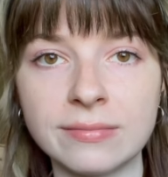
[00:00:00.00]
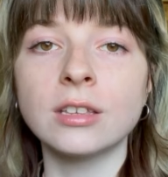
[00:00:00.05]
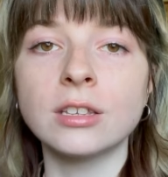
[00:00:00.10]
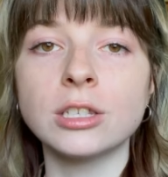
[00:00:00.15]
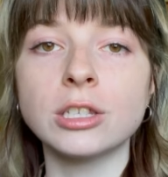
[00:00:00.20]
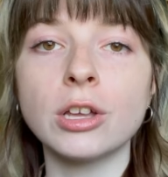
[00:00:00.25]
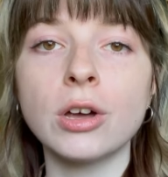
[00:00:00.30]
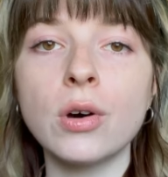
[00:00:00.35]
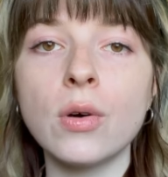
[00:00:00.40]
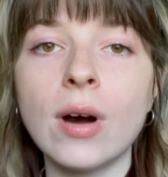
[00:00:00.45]

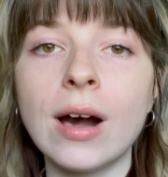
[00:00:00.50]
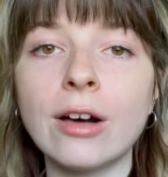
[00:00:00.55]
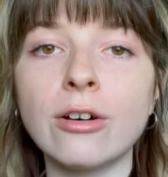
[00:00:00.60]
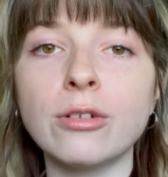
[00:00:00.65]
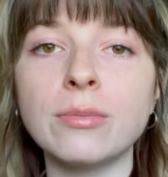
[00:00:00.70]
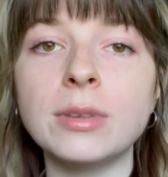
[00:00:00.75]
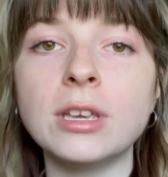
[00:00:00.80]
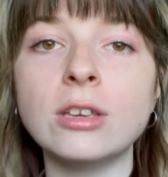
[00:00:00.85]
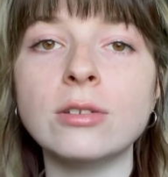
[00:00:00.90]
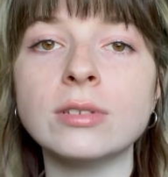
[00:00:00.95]
So I
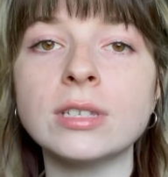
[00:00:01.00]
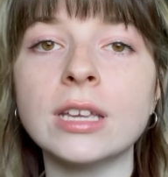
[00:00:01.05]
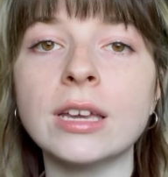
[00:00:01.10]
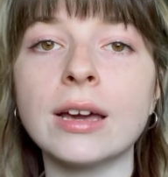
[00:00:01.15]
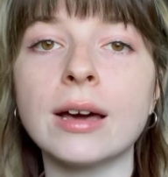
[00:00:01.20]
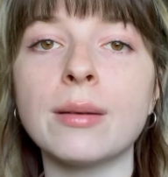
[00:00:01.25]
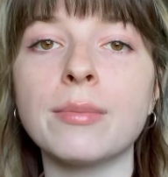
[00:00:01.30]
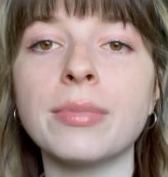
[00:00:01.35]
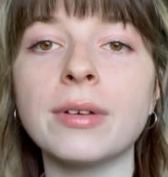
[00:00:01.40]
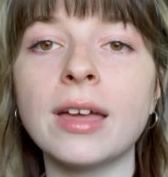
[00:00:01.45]
will be using
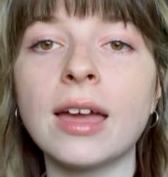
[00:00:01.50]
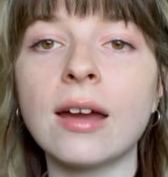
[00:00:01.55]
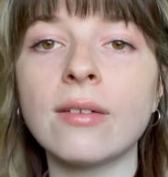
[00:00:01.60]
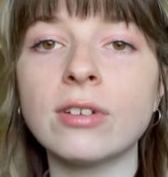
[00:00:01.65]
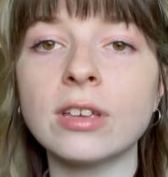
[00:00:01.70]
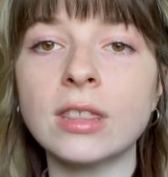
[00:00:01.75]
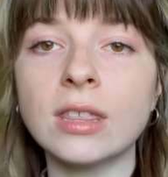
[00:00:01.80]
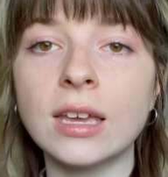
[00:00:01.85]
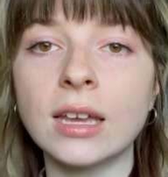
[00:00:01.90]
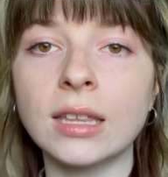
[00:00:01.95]
up
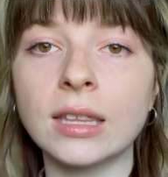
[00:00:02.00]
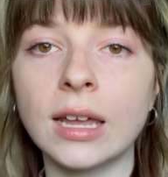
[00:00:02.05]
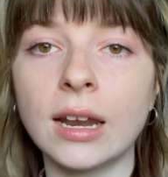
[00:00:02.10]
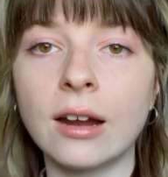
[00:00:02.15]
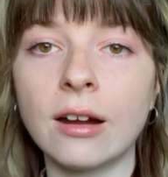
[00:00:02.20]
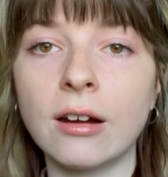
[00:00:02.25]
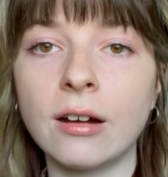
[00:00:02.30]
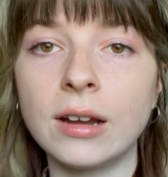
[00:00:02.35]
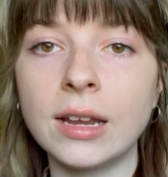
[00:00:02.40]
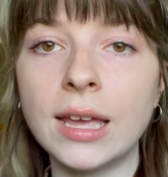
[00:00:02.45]
everything that
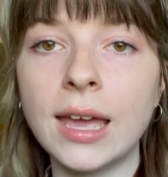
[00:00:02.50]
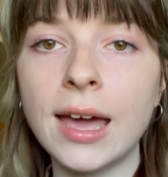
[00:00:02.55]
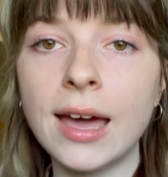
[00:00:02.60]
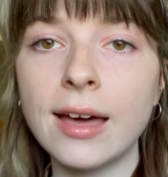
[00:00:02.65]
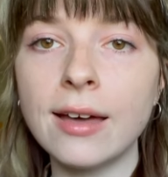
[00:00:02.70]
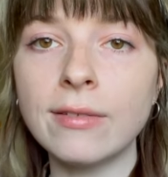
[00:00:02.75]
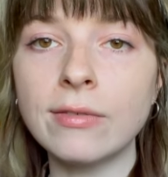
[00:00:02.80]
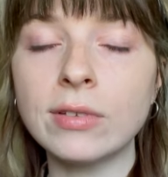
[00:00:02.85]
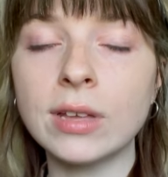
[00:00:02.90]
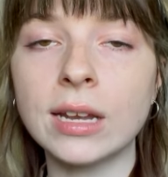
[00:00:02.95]
I already
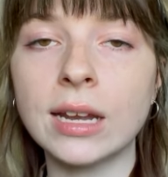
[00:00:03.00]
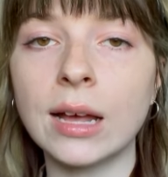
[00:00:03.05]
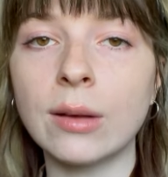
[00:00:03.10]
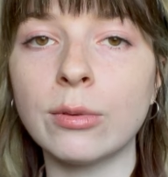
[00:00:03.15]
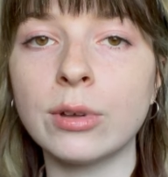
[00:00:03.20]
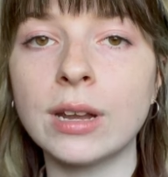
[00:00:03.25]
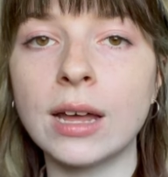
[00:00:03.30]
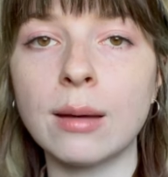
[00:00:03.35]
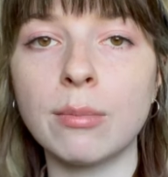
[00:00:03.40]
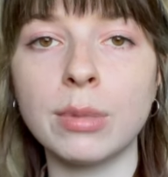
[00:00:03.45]
have, and I
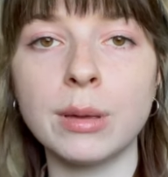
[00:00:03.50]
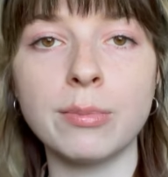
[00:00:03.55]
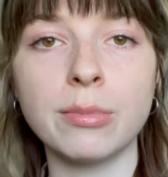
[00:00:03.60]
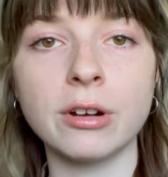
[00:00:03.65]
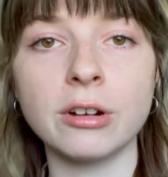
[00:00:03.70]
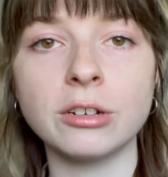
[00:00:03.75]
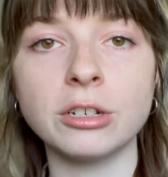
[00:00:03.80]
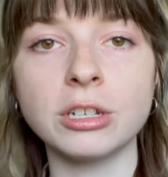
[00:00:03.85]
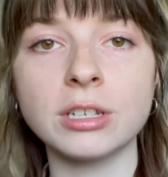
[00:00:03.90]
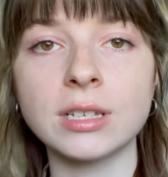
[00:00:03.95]
will not be
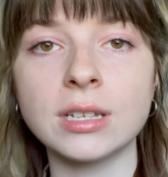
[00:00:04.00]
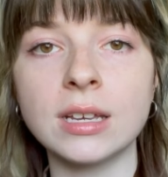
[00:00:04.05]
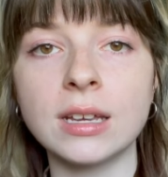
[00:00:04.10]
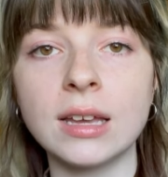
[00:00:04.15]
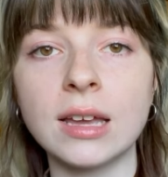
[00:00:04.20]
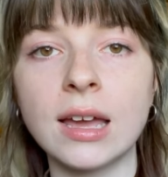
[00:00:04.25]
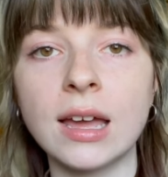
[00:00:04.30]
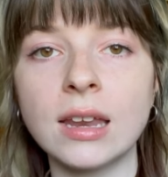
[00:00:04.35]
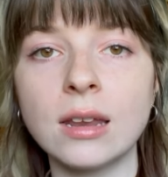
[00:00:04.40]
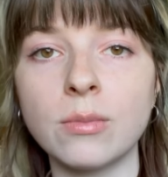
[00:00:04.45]

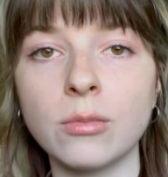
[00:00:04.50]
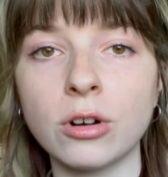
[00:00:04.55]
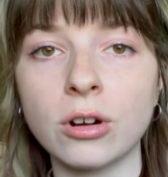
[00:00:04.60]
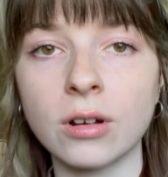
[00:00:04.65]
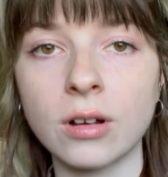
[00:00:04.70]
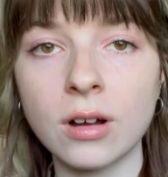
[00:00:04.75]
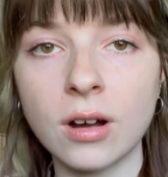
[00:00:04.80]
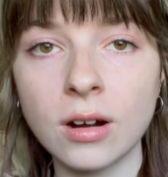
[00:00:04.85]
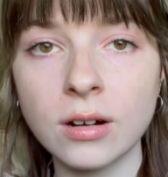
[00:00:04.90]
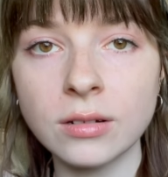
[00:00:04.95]
purchasing any more
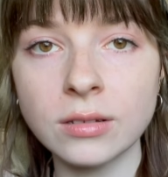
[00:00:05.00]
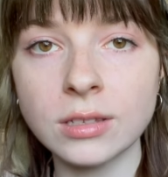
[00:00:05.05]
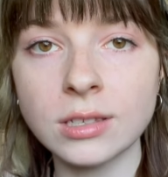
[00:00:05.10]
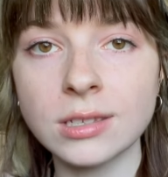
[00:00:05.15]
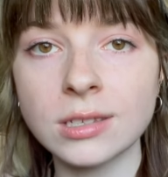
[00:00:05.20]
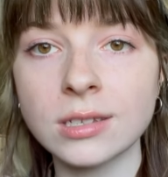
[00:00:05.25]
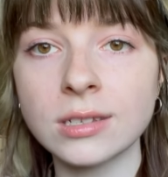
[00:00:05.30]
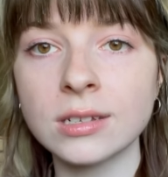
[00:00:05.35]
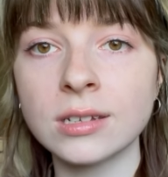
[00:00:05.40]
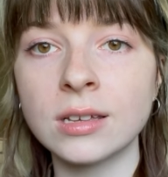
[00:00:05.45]

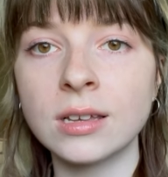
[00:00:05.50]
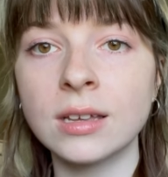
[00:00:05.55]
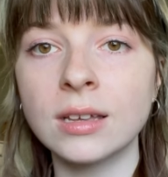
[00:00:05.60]
carts.